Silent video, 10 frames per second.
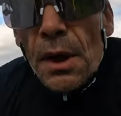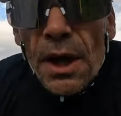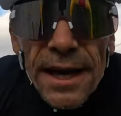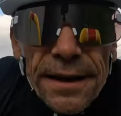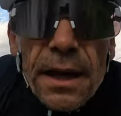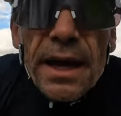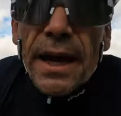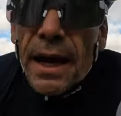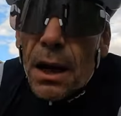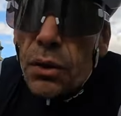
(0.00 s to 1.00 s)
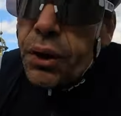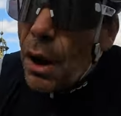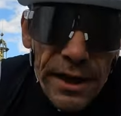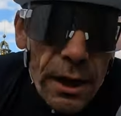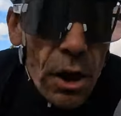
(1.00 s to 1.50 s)
And now,
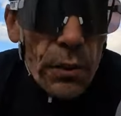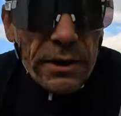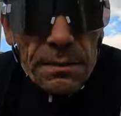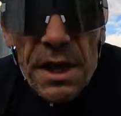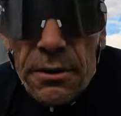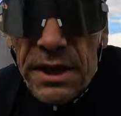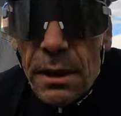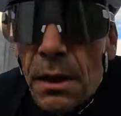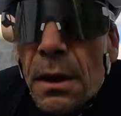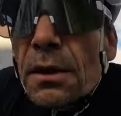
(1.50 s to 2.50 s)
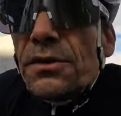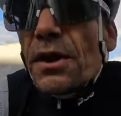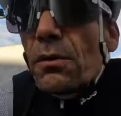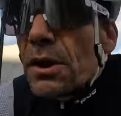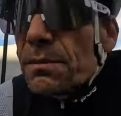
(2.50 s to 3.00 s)
I don't know where I'm going, don't
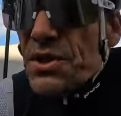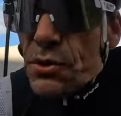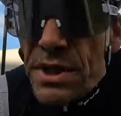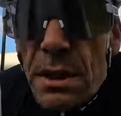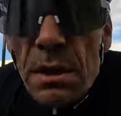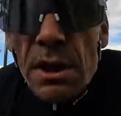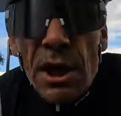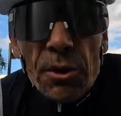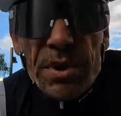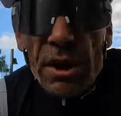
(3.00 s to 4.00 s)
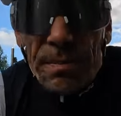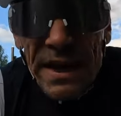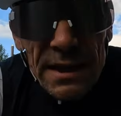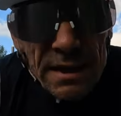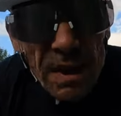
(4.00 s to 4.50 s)
know what I'm doing, but I'm
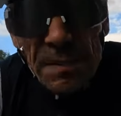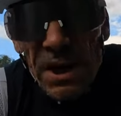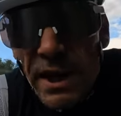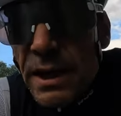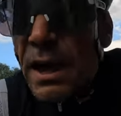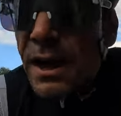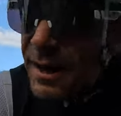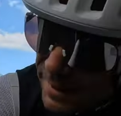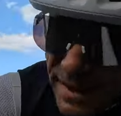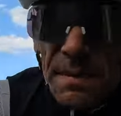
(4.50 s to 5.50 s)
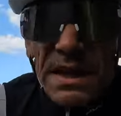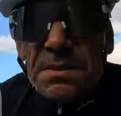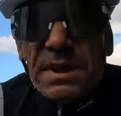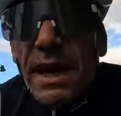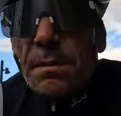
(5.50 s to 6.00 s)
pedaling my bike, and that makes
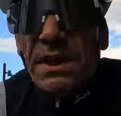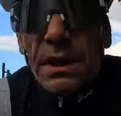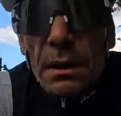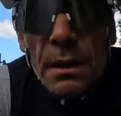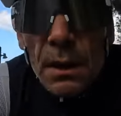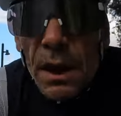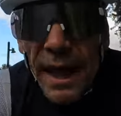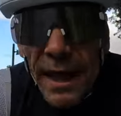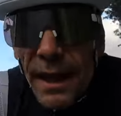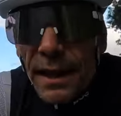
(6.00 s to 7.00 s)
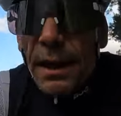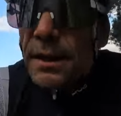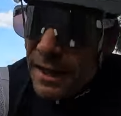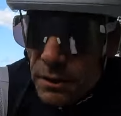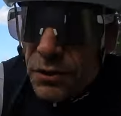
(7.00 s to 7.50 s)
me happy. And
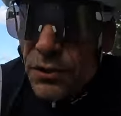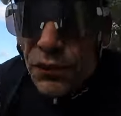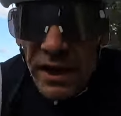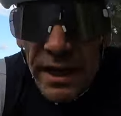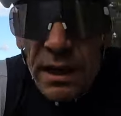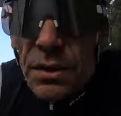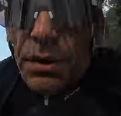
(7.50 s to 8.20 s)
that'll do for now.